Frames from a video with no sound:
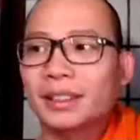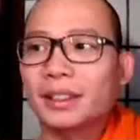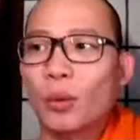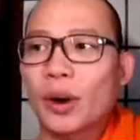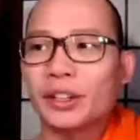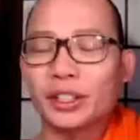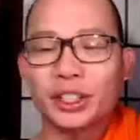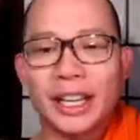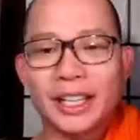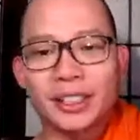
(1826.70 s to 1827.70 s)
The weather is
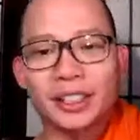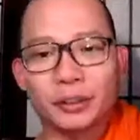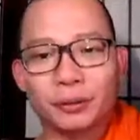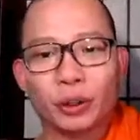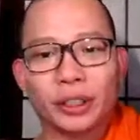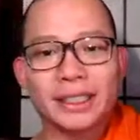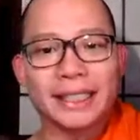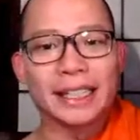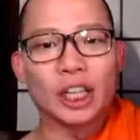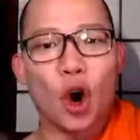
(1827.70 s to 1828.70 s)
changing here in Florida. It's
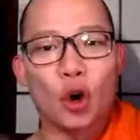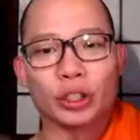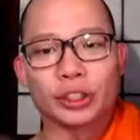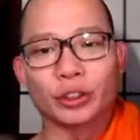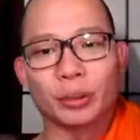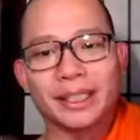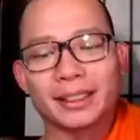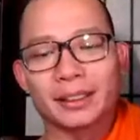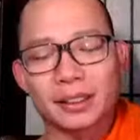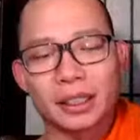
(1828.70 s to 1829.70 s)
getting colder, so I'm
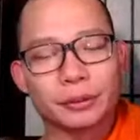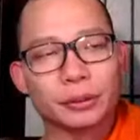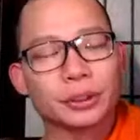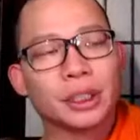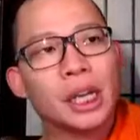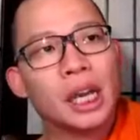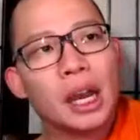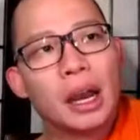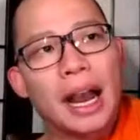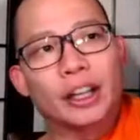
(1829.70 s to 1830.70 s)
getting the sniffles.
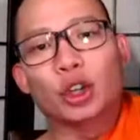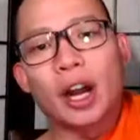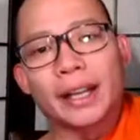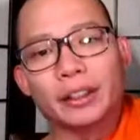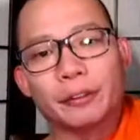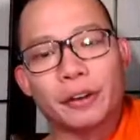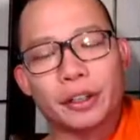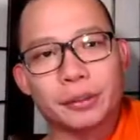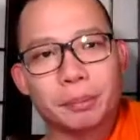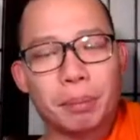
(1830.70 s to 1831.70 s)
I cried the
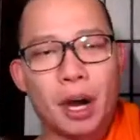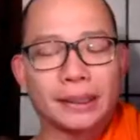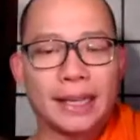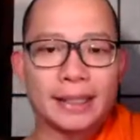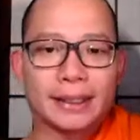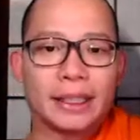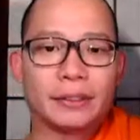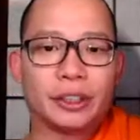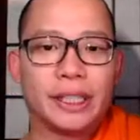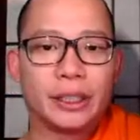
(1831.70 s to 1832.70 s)
first podcast I
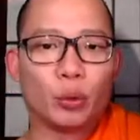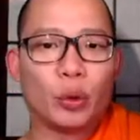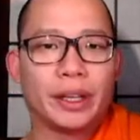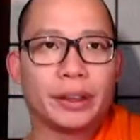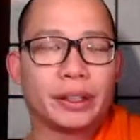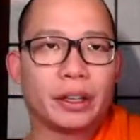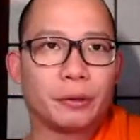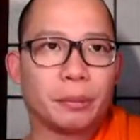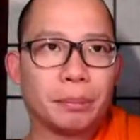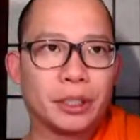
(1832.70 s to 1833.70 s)
ever did with
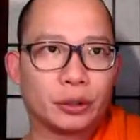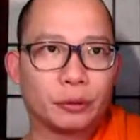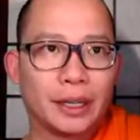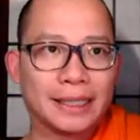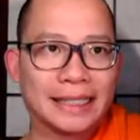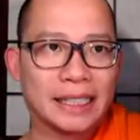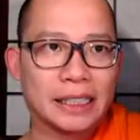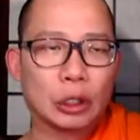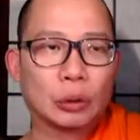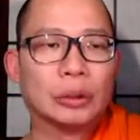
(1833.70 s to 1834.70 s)
Mr.
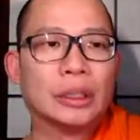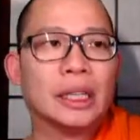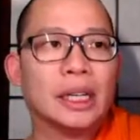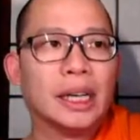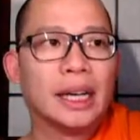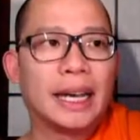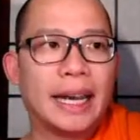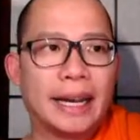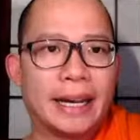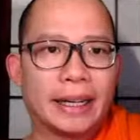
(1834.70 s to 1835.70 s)
Francisco,
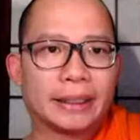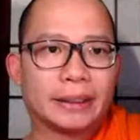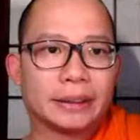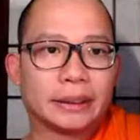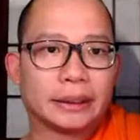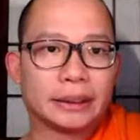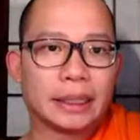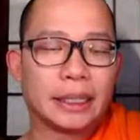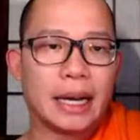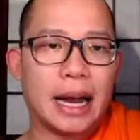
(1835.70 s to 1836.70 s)
and
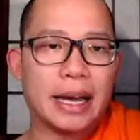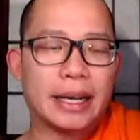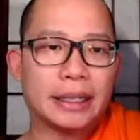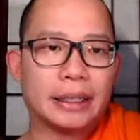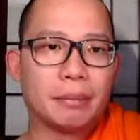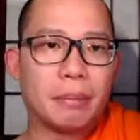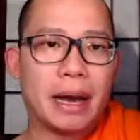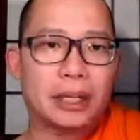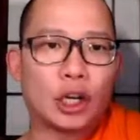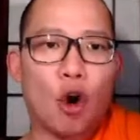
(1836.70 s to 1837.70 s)

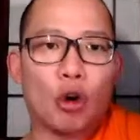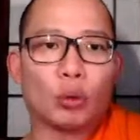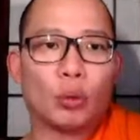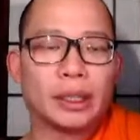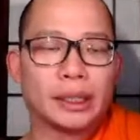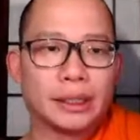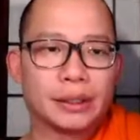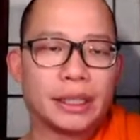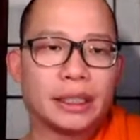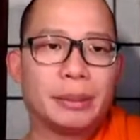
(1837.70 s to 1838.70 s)
my goal
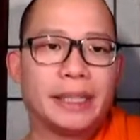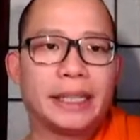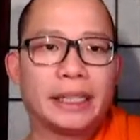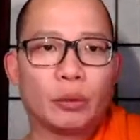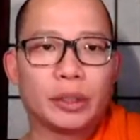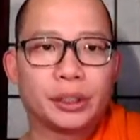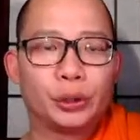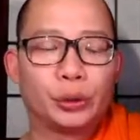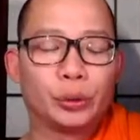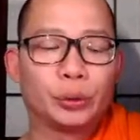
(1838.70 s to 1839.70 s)
was in the beginning was
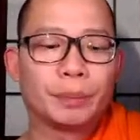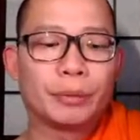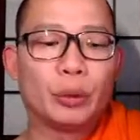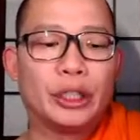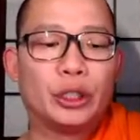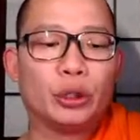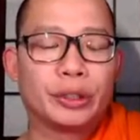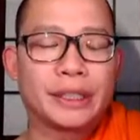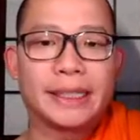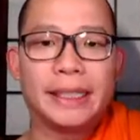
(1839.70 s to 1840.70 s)
to
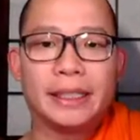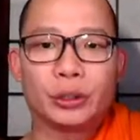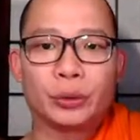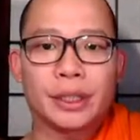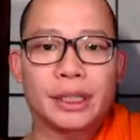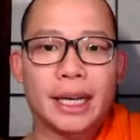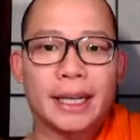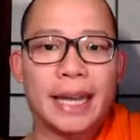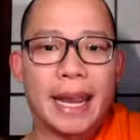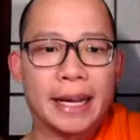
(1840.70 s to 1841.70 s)
reduce teen
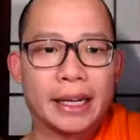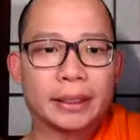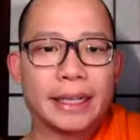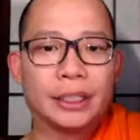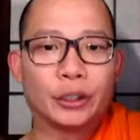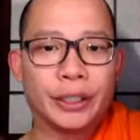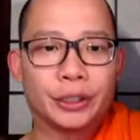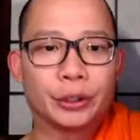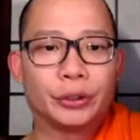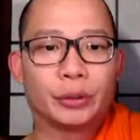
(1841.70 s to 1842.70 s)
suicide and
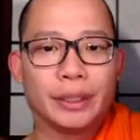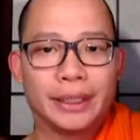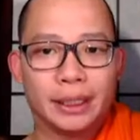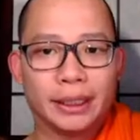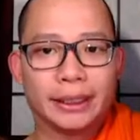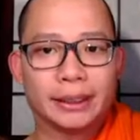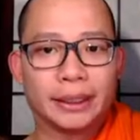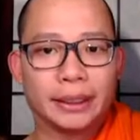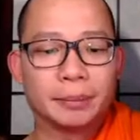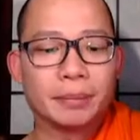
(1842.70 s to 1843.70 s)
increase student
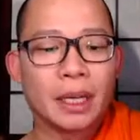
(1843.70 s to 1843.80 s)
resiliency.